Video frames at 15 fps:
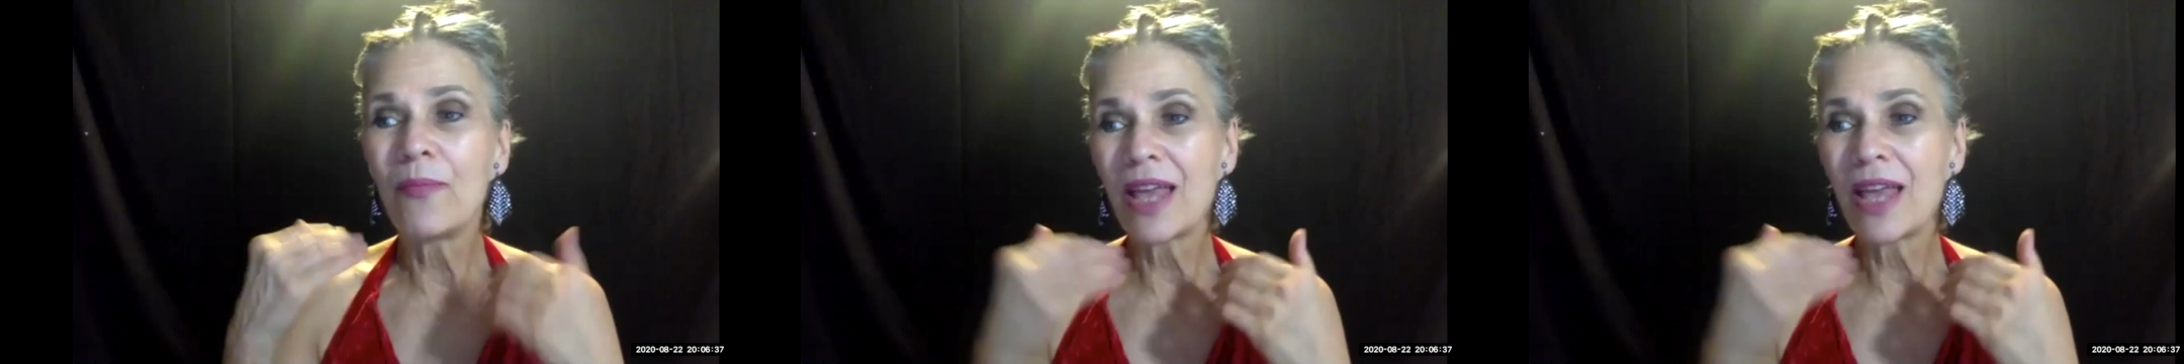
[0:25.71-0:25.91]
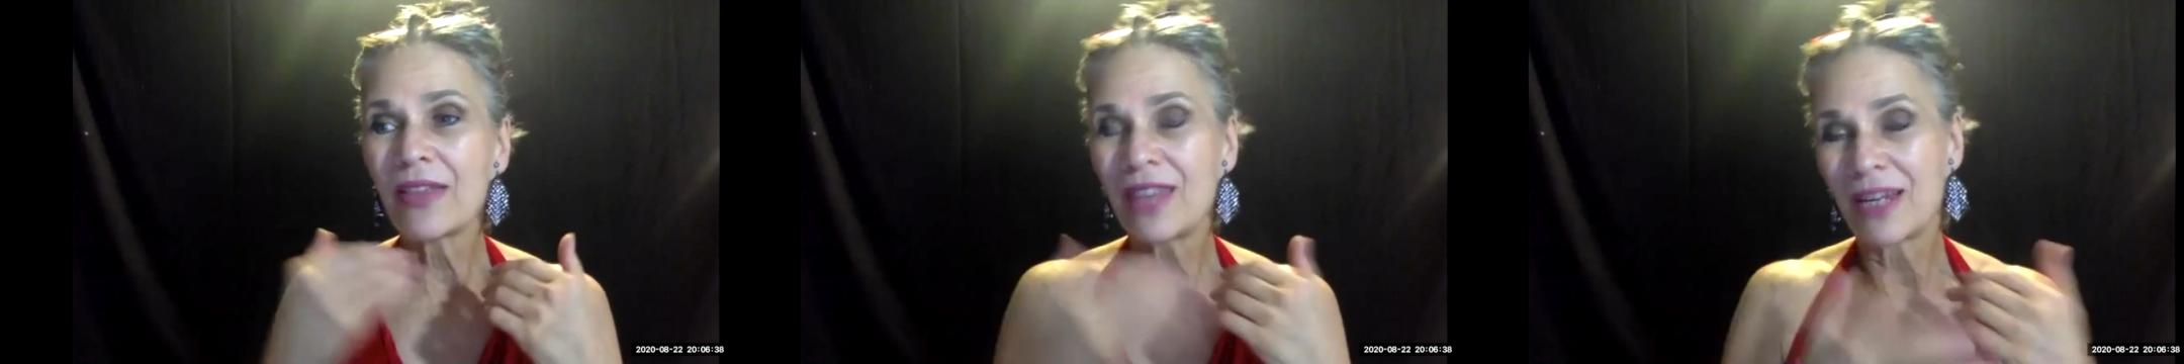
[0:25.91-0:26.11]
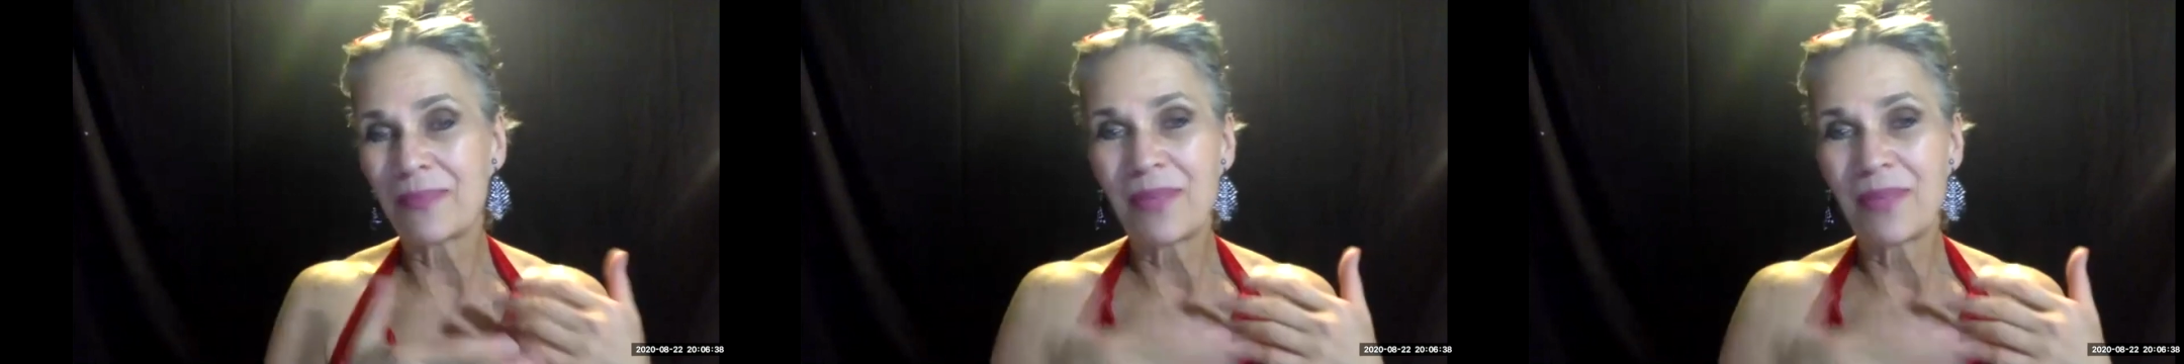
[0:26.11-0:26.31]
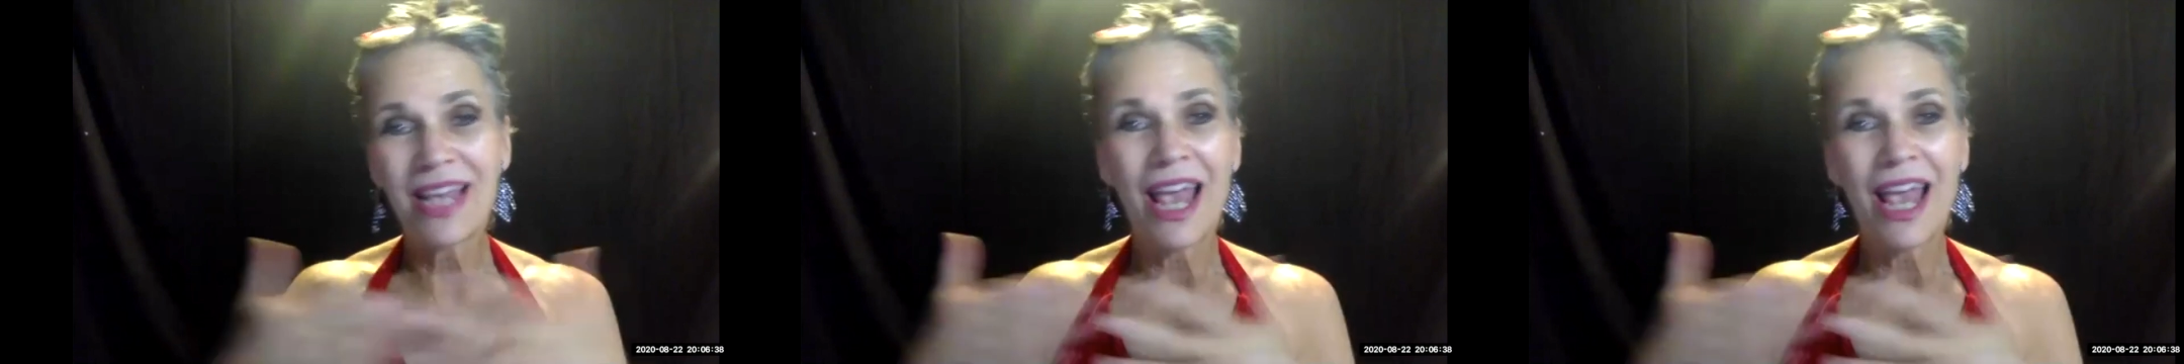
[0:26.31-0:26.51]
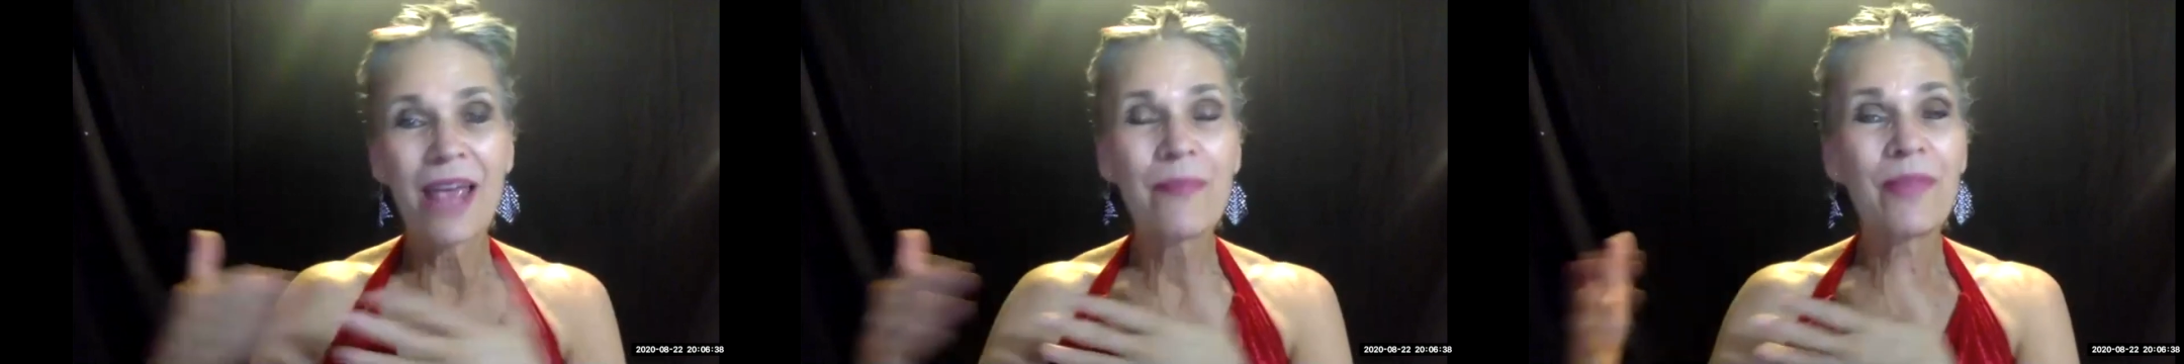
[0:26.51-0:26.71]
that
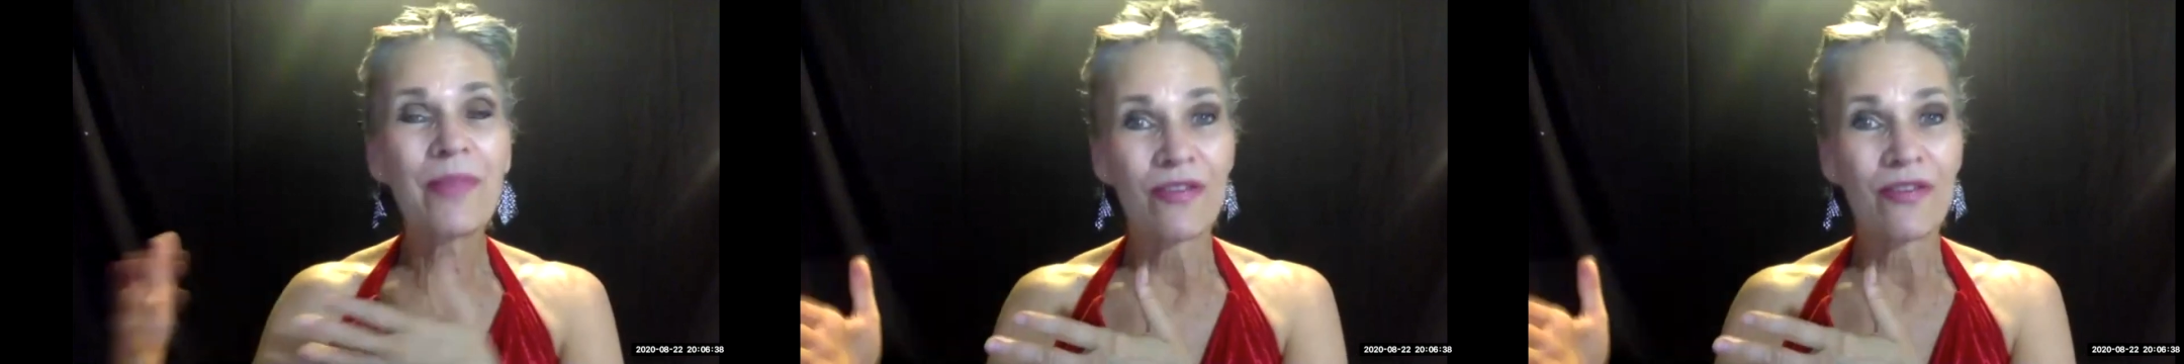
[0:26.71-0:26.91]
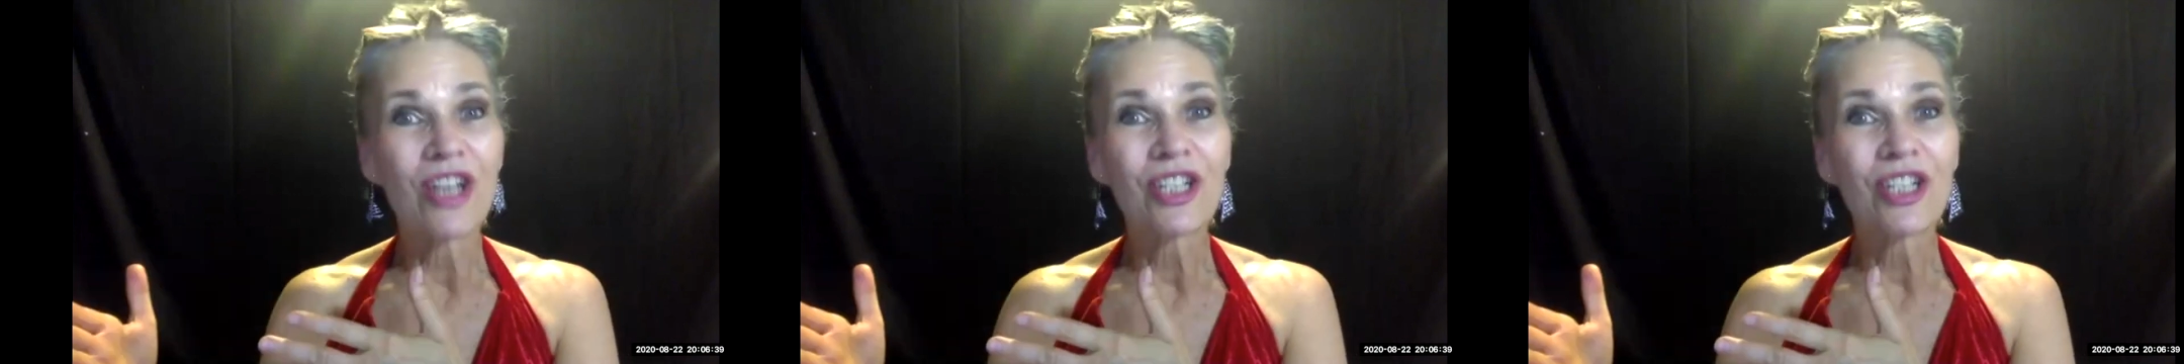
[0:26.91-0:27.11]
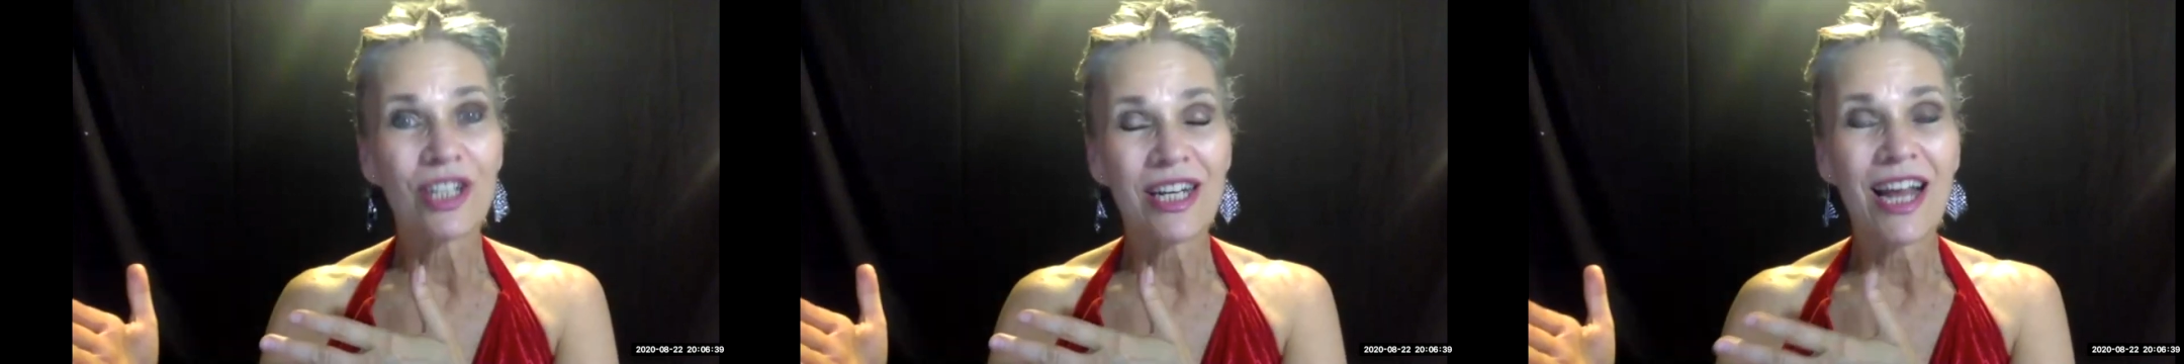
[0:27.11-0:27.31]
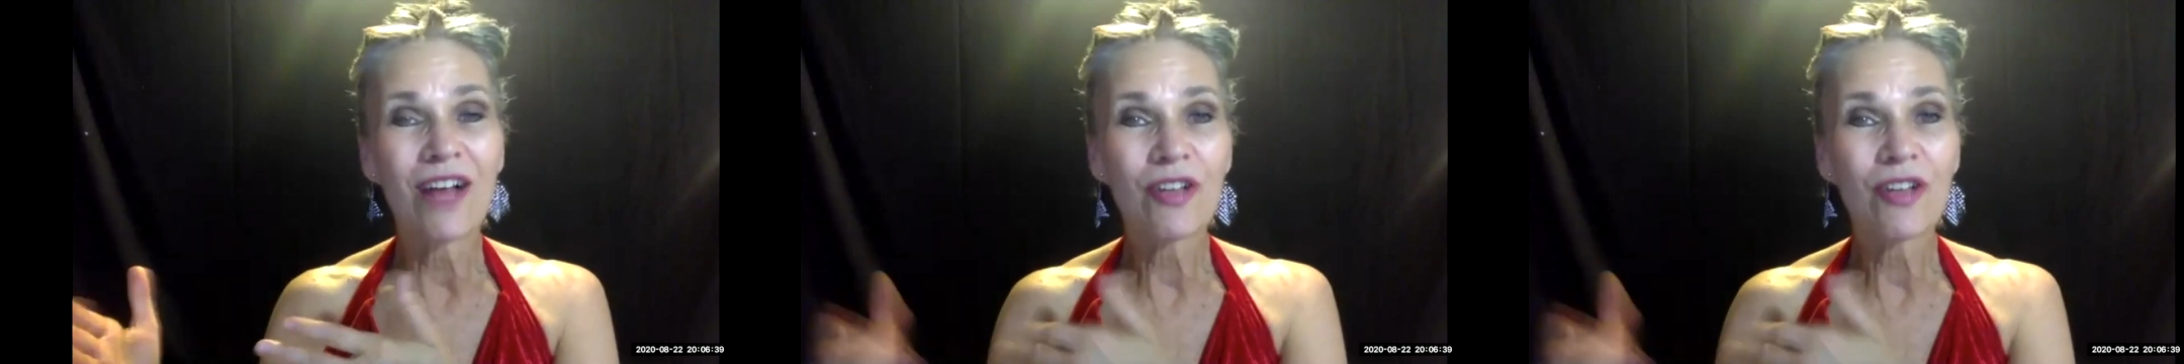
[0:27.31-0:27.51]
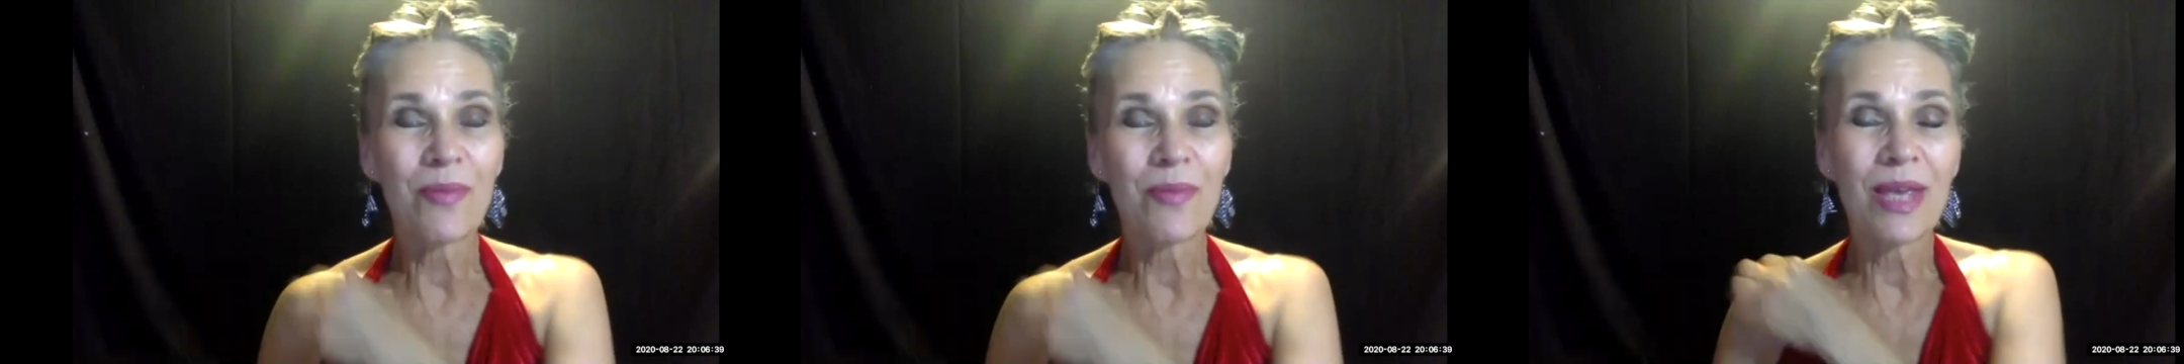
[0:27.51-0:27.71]
became Invention and
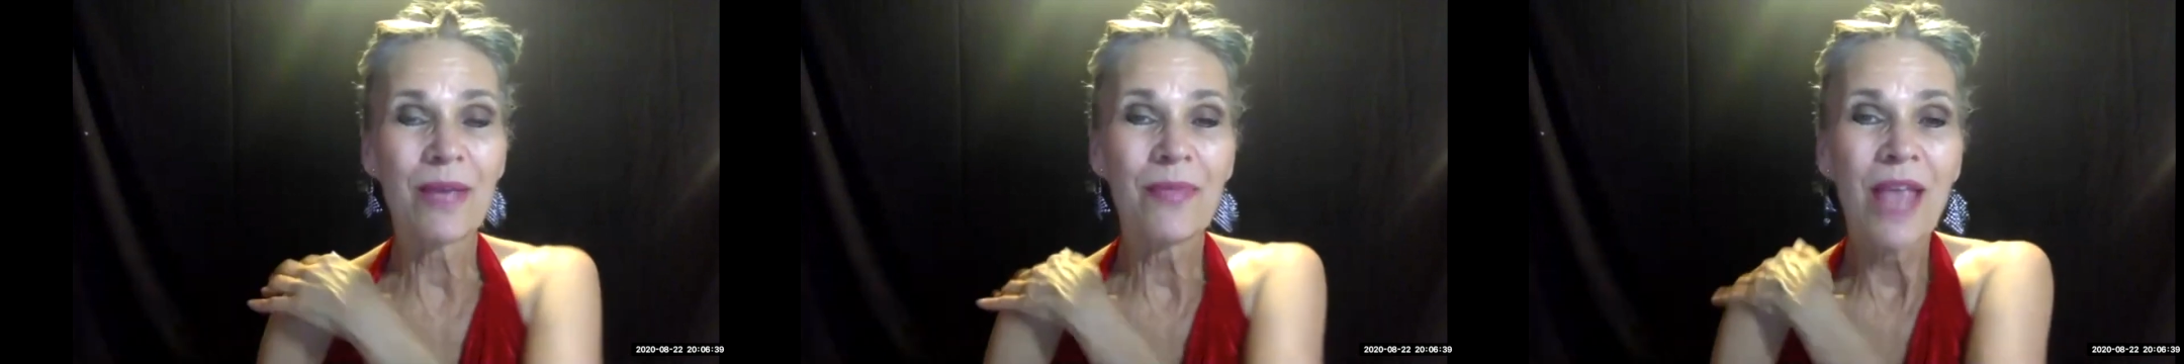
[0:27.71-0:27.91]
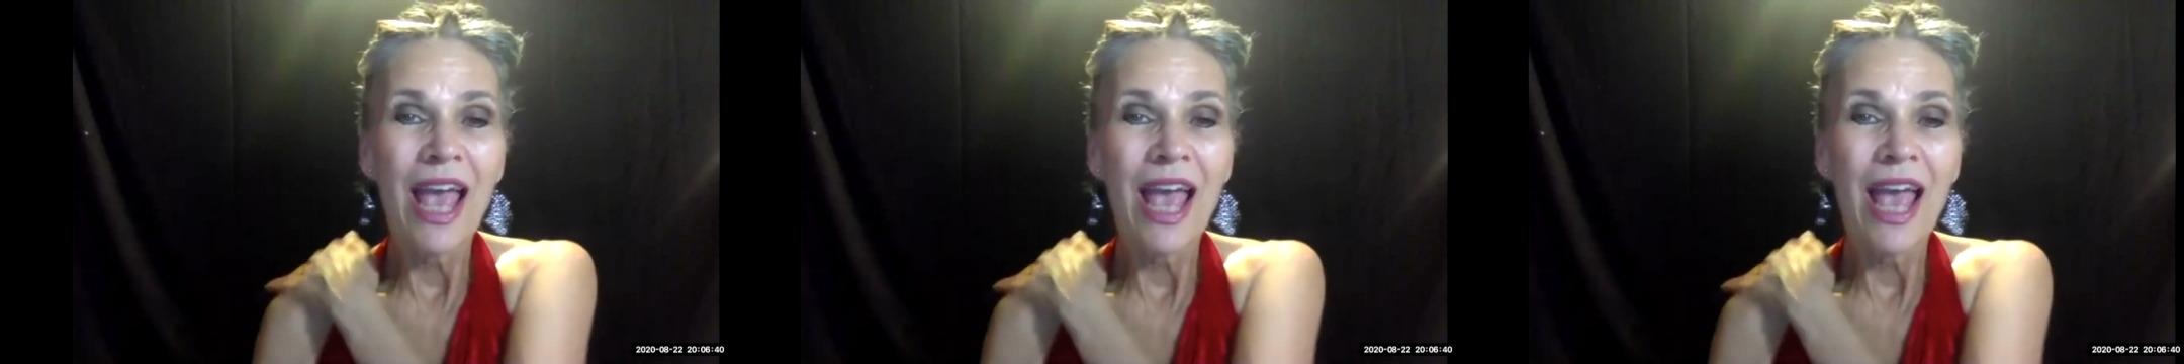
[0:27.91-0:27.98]
Alchemy.